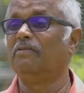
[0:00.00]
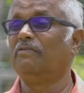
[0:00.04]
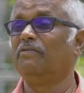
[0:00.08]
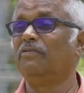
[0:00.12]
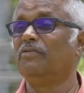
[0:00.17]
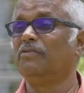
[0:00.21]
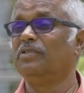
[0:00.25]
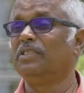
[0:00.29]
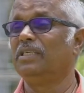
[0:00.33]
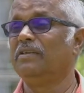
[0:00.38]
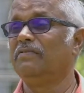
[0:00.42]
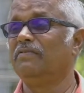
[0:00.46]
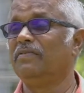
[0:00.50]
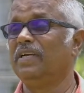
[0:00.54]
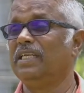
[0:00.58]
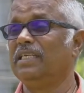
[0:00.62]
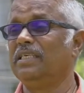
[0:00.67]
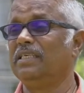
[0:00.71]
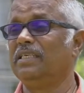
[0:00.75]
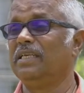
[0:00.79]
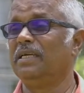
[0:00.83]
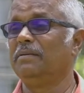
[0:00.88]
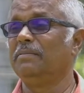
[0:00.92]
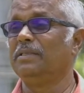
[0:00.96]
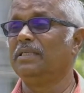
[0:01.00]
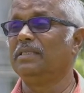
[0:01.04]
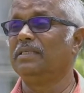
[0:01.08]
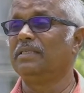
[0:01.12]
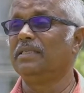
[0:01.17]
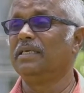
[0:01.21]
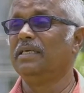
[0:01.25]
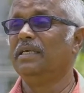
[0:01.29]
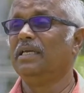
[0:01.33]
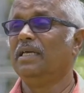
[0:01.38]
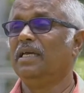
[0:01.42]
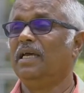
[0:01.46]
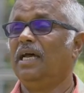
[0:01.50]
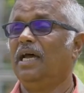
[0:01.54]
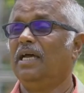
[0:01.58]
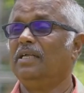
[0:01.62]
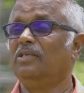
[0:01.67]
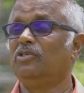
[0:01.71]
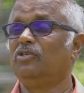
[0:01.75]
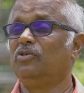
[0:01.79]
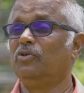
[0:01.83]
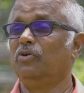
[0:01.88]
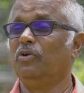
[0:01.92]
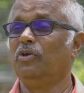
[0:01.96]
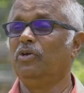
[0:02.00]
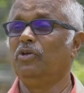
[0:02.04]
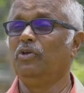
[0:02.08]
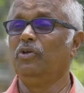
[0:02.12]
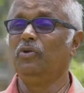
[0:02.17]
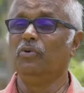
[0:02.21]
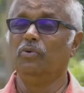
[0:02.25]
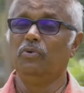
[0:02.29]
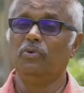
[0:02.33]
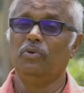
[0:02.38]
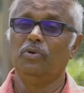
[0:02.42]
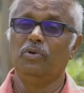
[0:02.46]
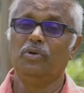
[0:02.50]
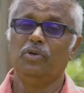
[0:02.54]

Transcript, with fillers: fruits and vegetables and showing you